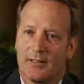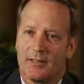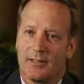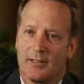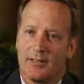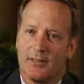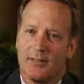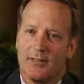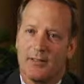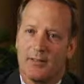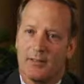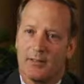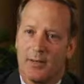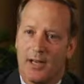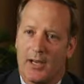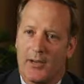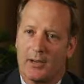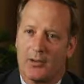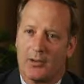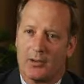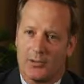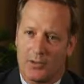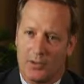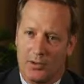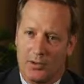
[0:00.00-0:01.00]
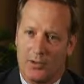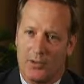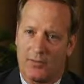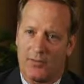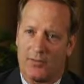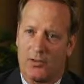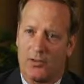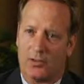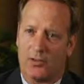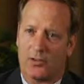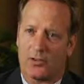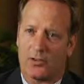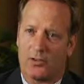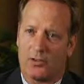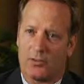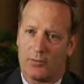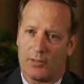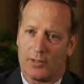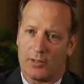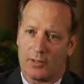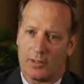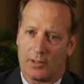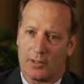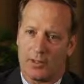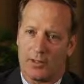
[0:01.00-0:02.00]
the PowerSteering version that we
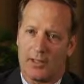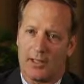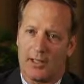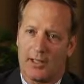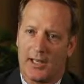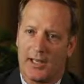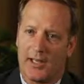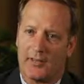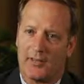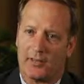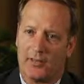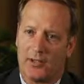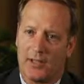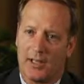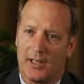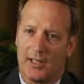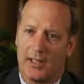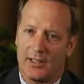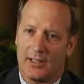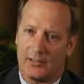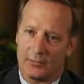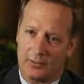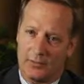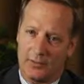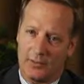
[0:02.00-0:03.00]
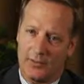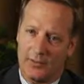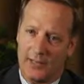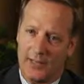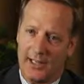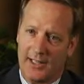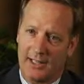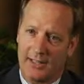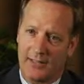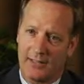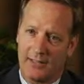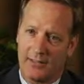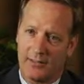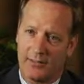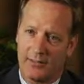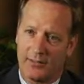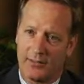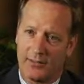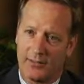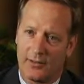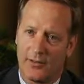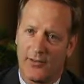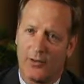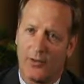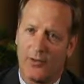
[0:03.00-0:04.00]
currently have today is reflective
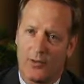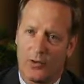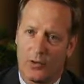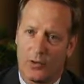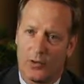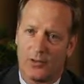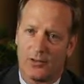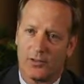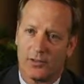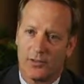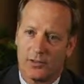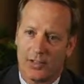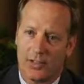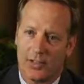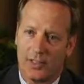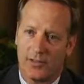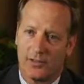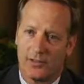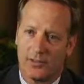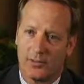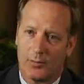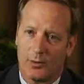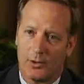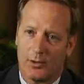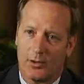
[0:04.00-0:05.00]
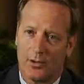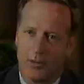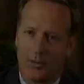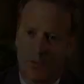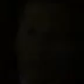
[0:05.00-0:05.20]
of the voice of the customer.